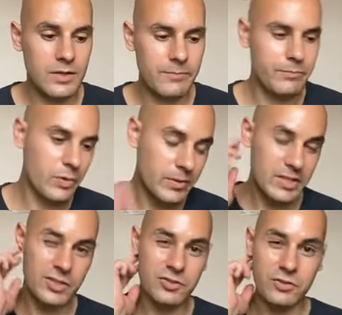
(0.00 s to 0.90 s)
I'm probably
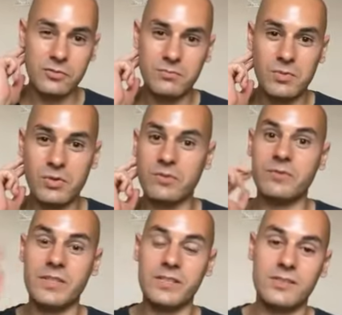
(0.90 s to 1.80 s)
going to do more
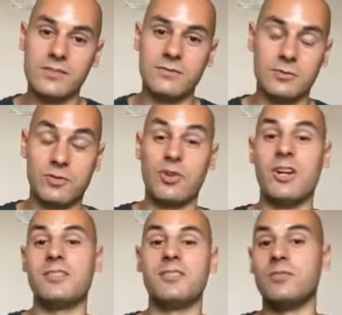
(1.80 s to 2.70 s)
of these, or
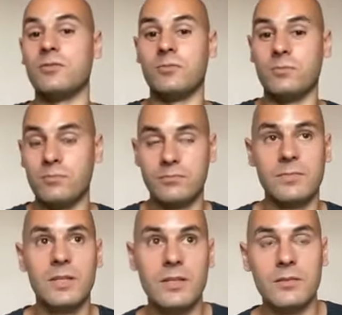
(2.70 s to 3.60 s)
try to do them
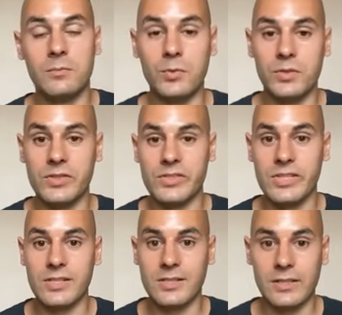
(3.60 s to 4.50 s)
more
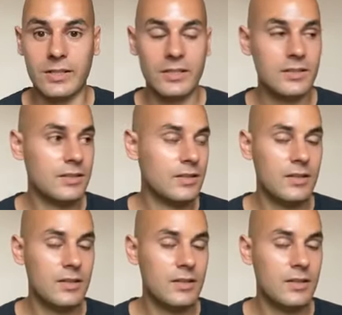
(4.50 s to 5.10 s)
consistently,